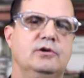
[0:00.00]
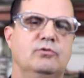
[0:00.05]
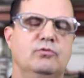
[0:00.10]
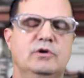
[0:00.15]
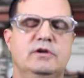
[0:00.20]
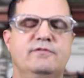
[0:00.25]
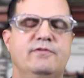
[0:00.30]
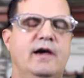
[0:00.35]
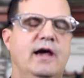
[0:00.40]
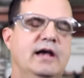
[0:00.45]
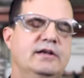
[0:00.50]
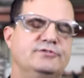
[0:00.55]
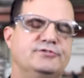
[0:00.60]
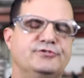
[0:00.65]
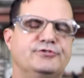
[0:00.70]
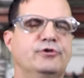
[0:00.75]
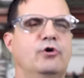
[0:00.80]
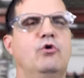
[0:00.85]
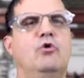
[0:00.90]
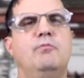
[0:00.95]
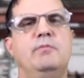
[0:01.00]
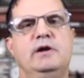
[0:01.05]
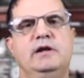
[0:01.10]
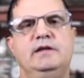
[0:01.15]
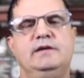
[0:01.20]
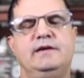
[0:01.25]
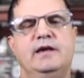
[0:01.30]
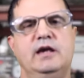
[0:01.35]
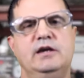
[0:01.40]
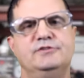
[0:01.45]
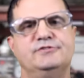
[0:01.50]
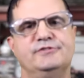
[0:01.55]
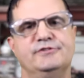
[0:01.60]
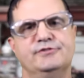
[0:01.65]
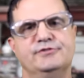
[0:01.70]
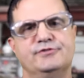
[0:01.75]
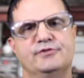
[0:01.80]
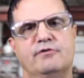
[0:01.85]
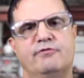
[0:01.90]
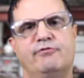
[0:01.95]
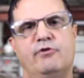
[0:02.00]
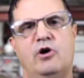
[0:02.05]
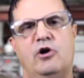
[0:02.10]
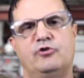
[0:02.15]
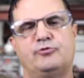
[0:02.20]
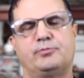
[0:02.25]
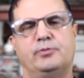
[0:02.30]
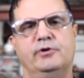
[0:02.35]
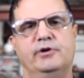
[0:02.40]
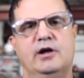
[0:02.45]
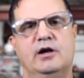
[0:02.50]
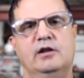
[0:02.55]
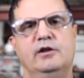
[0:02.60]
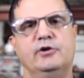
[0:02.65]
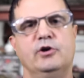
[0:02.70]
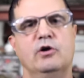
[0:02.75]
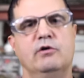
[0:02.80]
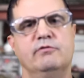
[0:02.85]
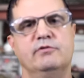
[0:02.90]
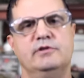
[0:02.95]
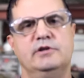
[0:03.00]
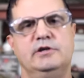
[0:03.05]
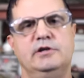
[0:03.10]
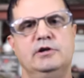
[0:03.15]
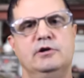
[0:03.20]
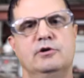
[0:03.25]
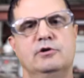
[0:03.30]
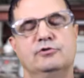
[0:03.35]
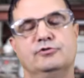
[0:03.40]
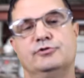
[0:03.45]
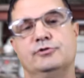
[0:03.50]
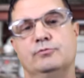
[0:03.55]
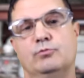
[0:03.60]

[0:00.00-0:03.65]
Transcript: We've had so many cases of false Brinelling over the years,